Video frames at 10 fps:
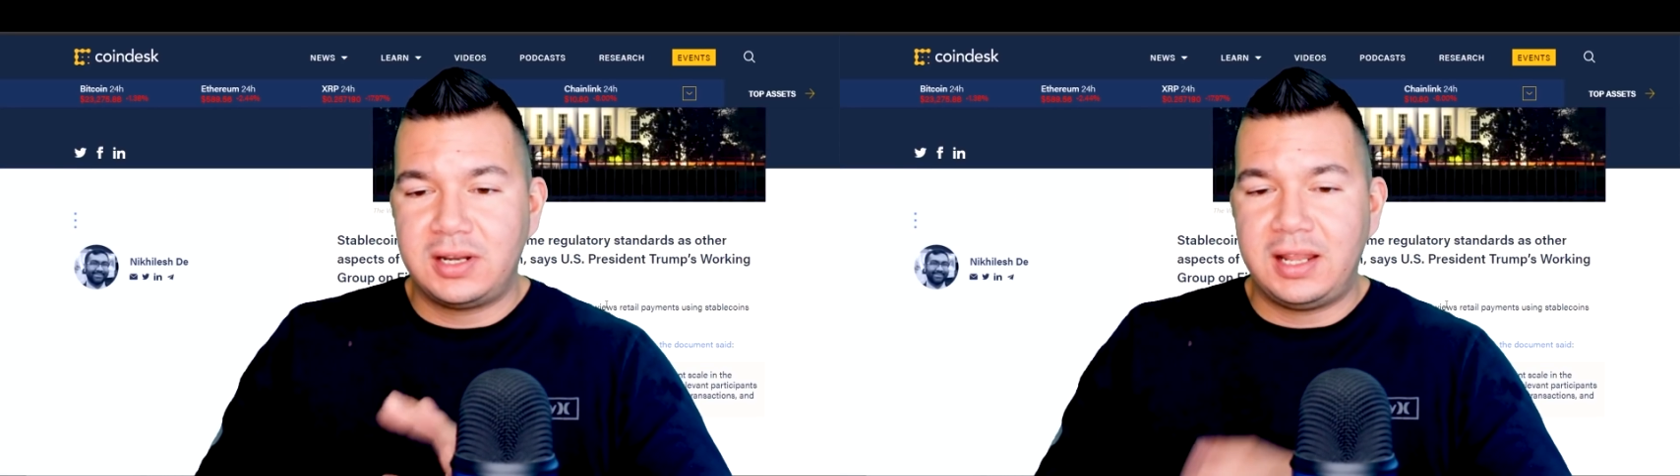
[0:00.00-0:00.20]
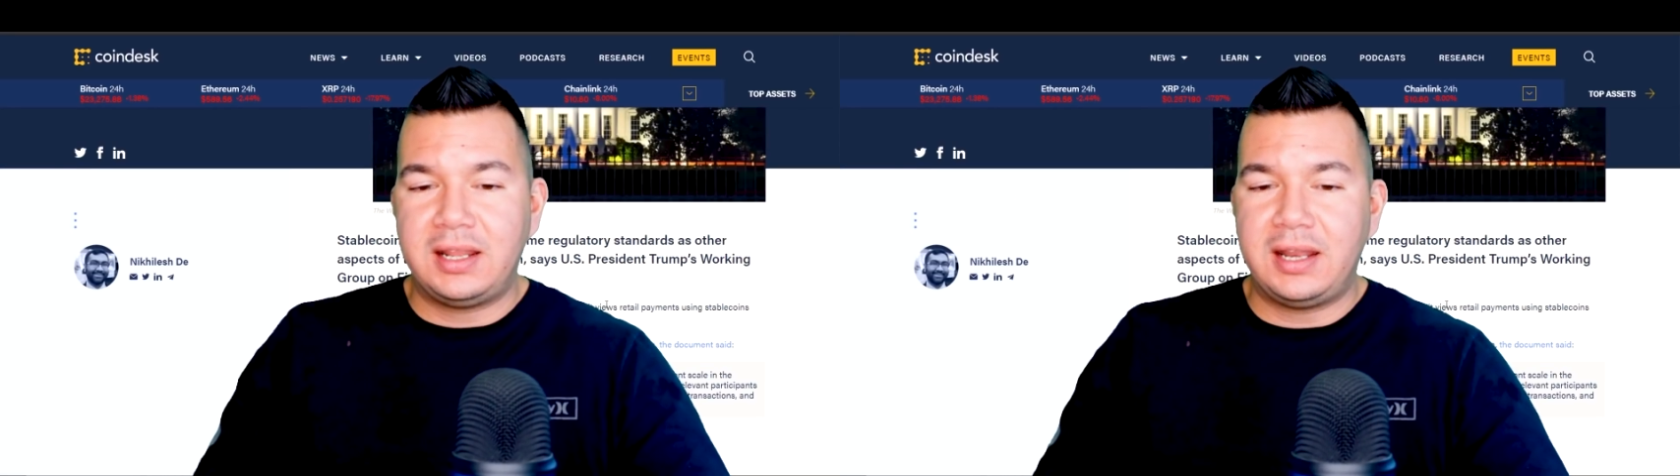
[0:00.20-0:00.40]

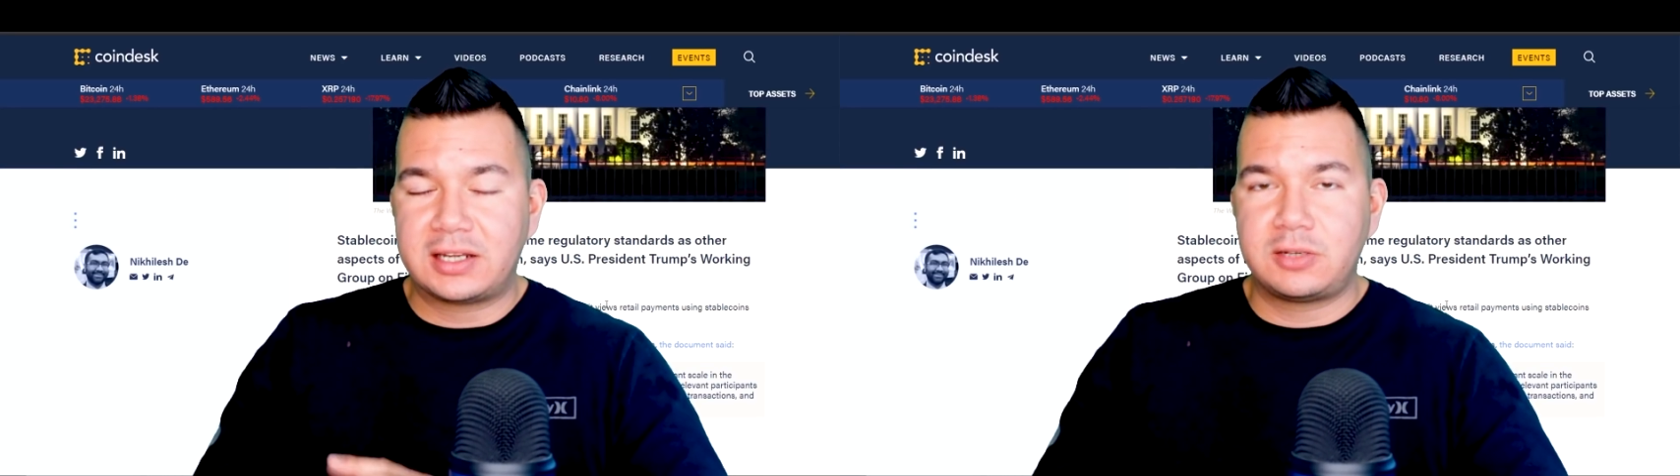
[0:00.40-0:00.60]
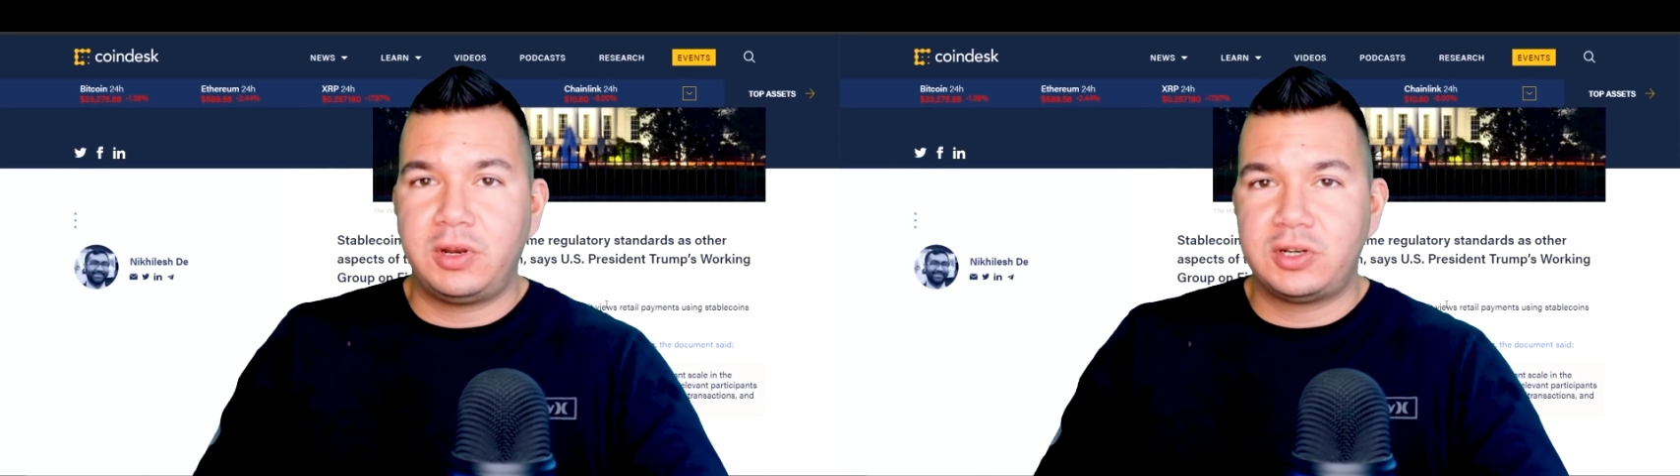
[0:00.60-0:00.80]
and the
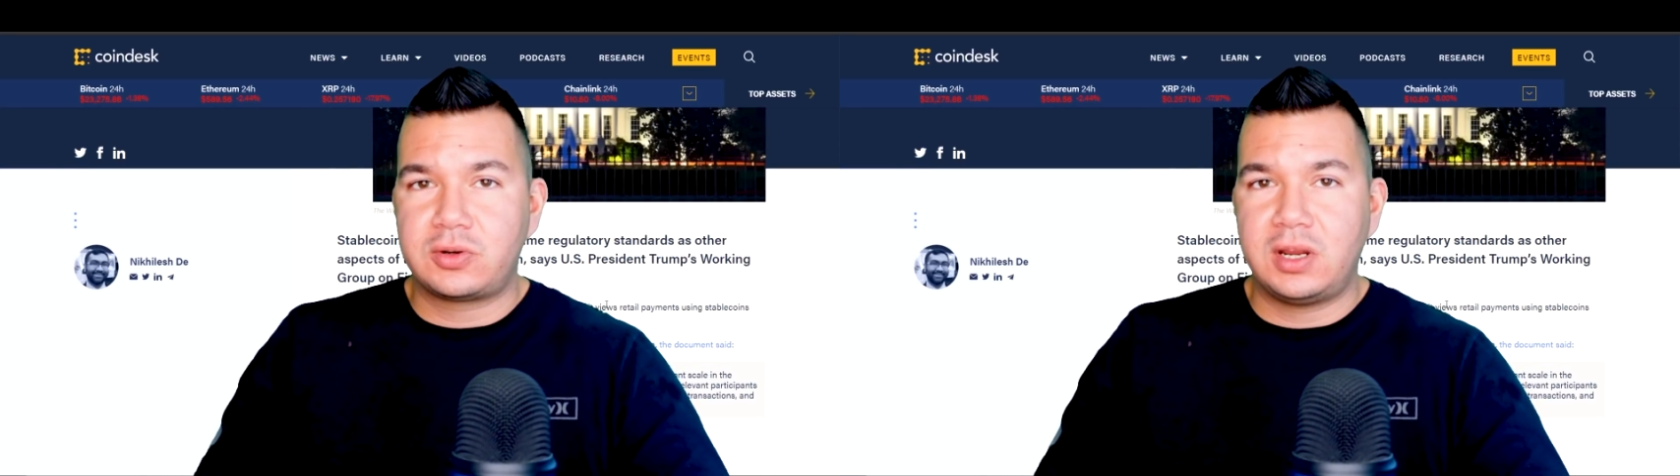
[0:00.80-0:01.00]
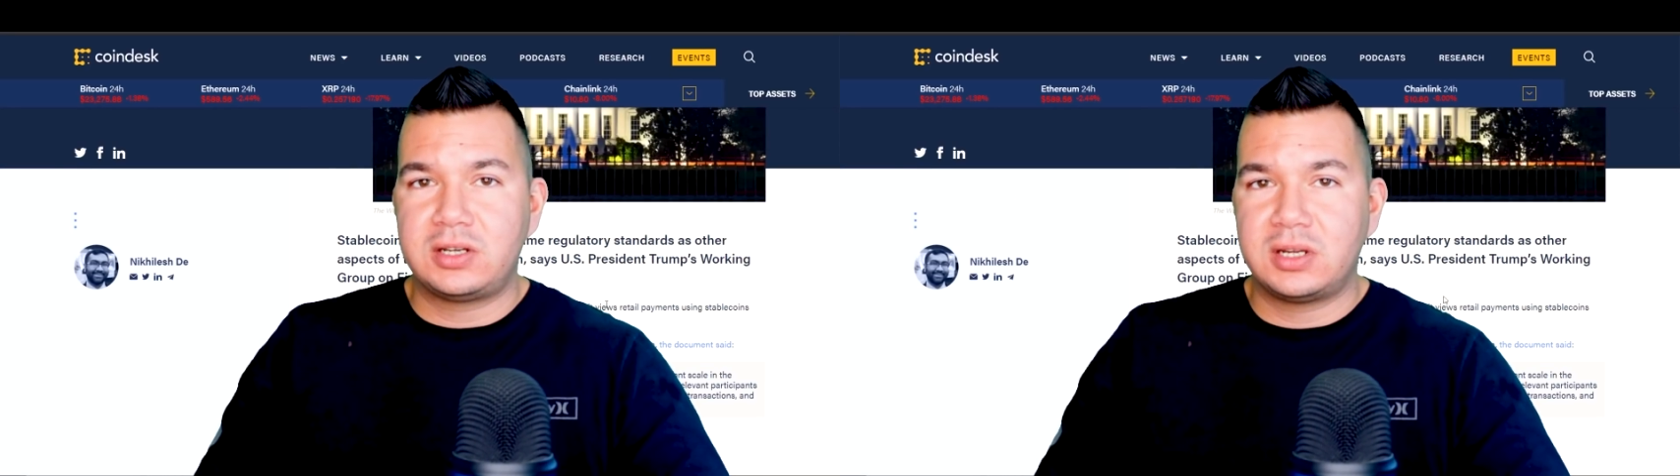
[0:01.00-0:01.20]
next
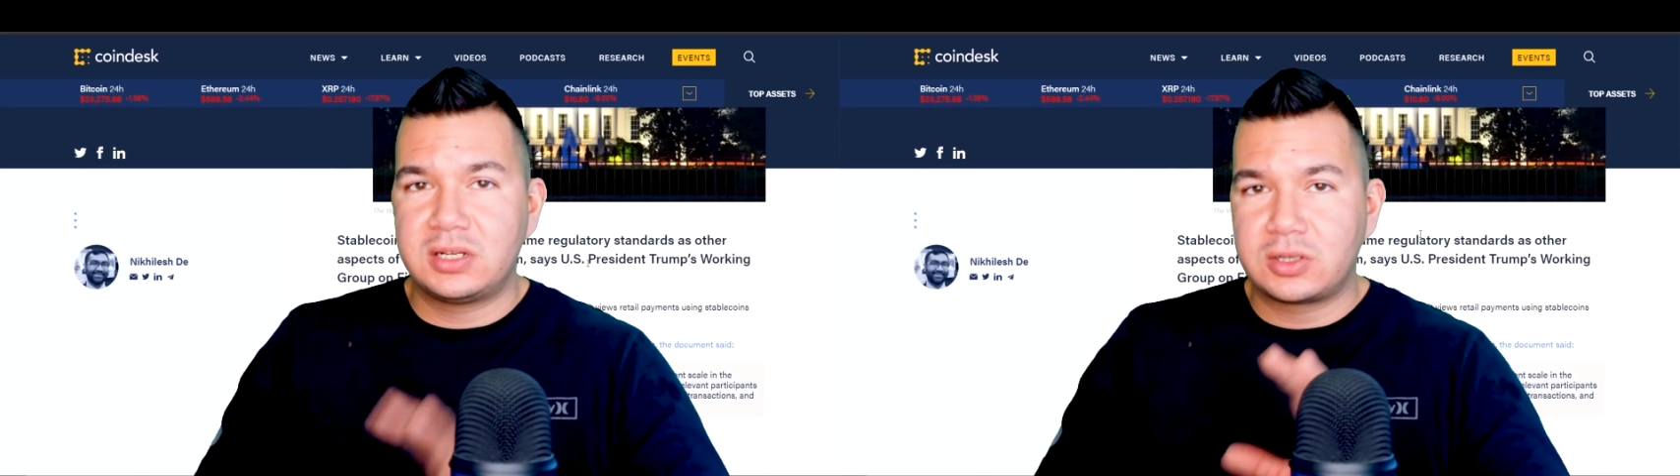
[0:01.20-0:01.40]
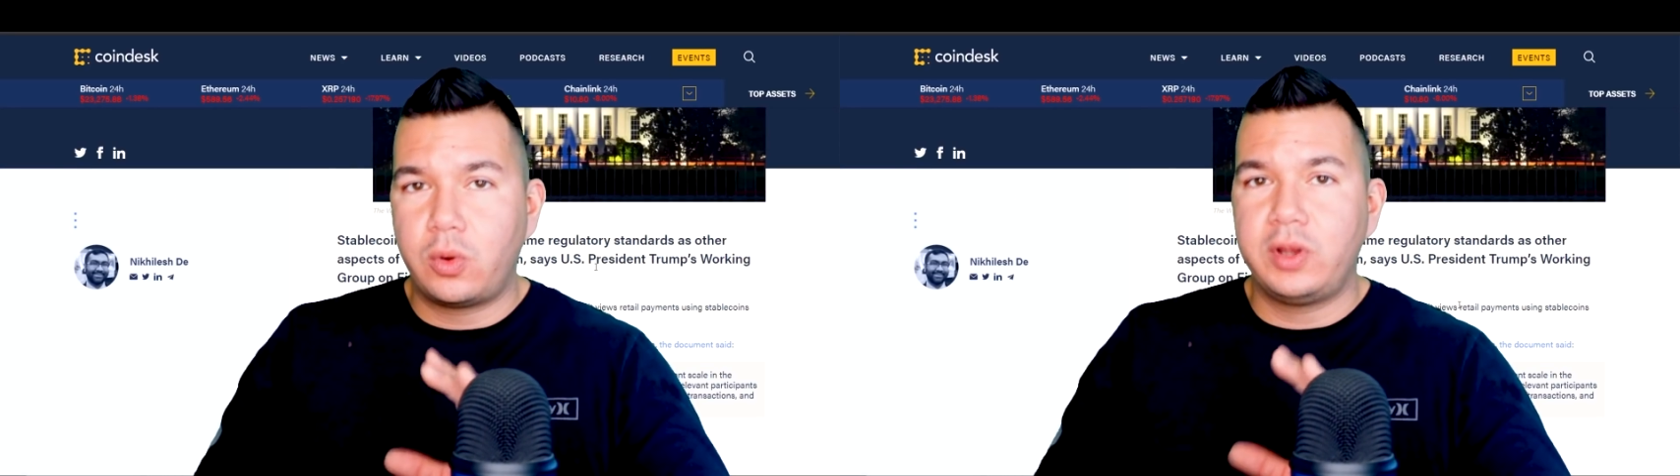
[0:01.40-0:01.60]
administration
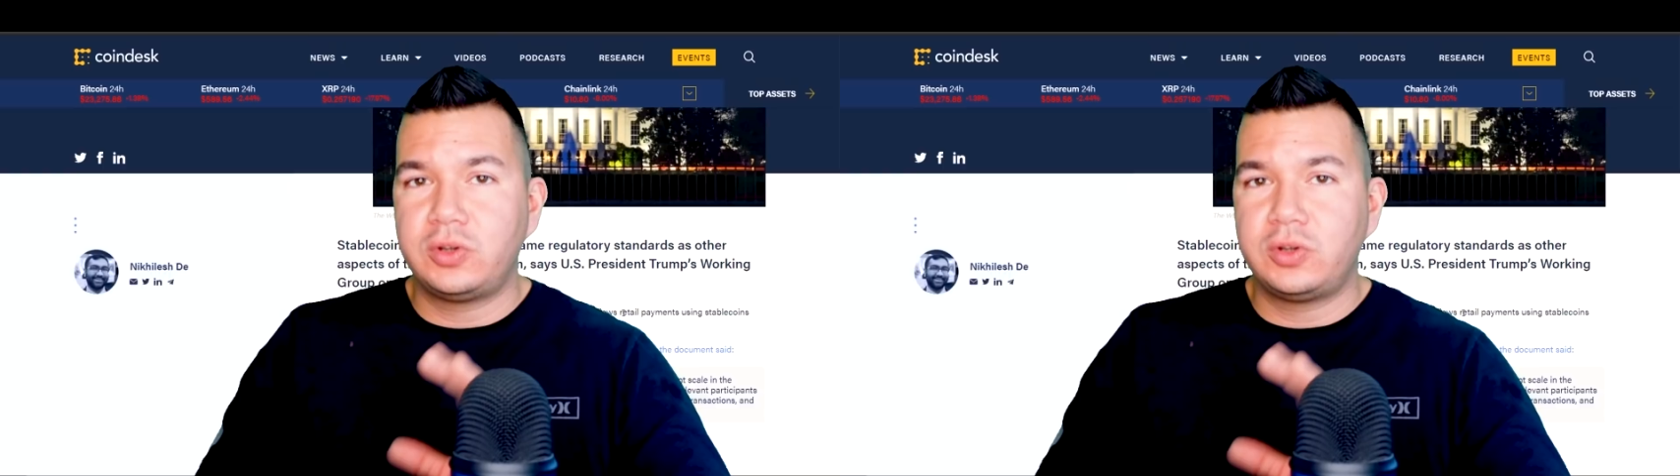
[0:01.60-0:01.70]
is going to